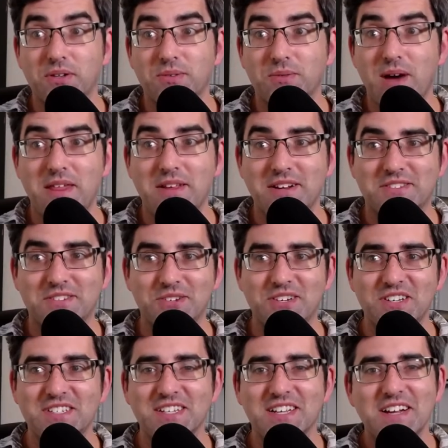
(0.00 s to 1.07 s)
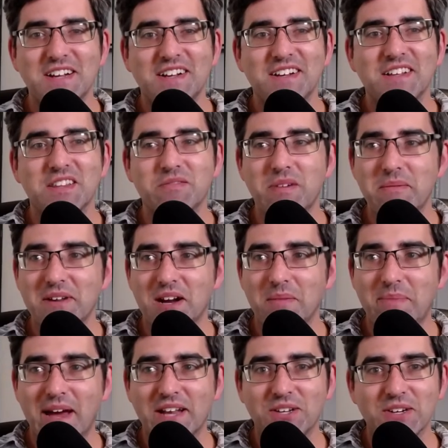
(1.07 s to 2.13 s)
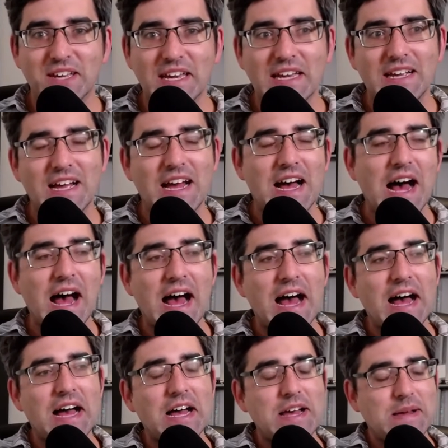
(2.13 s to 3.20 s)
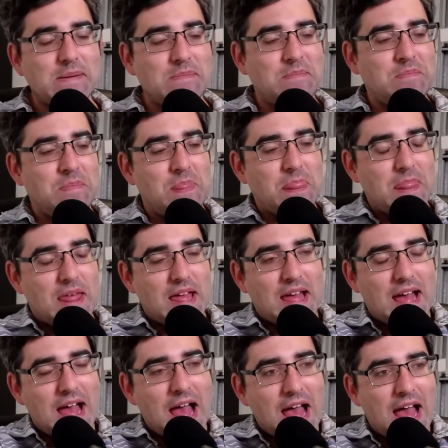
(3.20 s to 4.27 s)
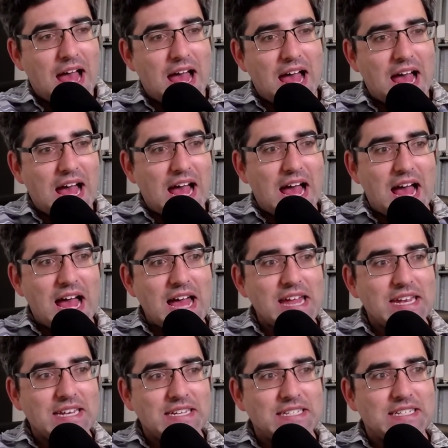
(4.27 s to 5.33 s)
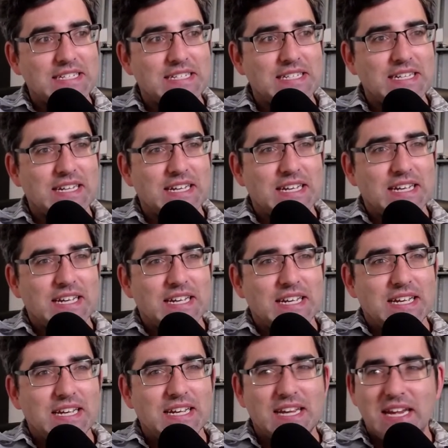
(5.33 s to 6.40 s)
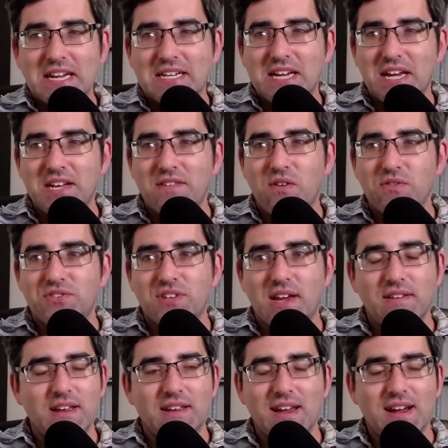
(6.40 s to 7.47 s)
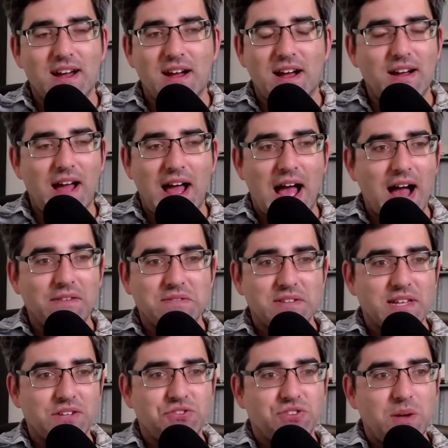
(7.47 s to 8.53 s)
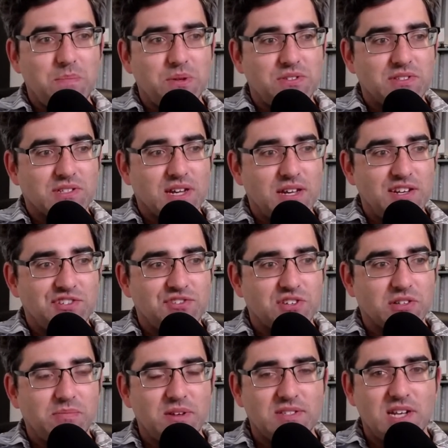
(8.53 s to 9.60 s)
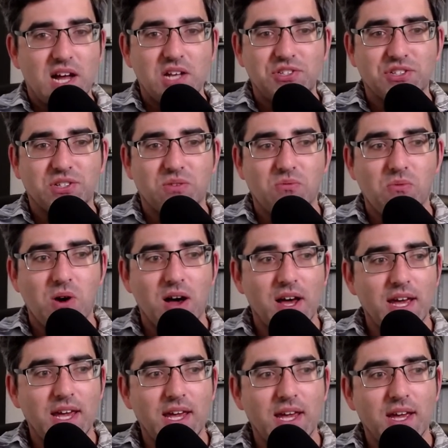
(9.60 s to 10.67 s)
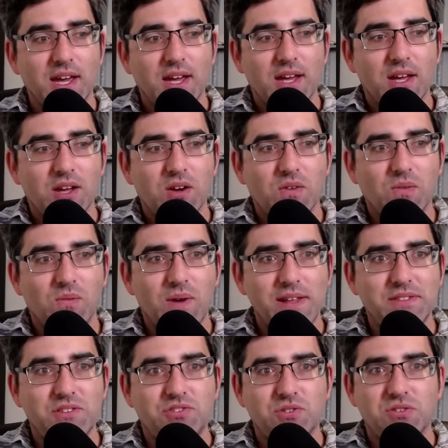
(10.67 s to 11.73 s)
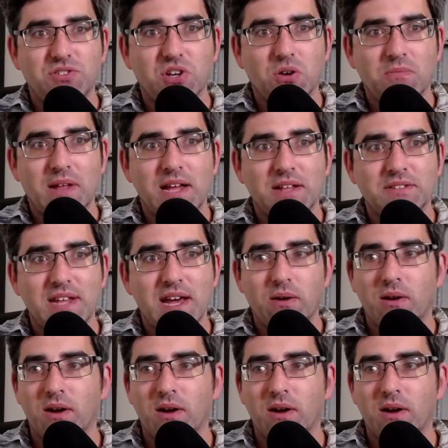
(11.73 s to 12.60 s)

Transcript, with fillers: weather is good. The women aren't bad looking. Um, and it kind of after that trip, it just kind of struck me as logical why, when the Jewish homelands now,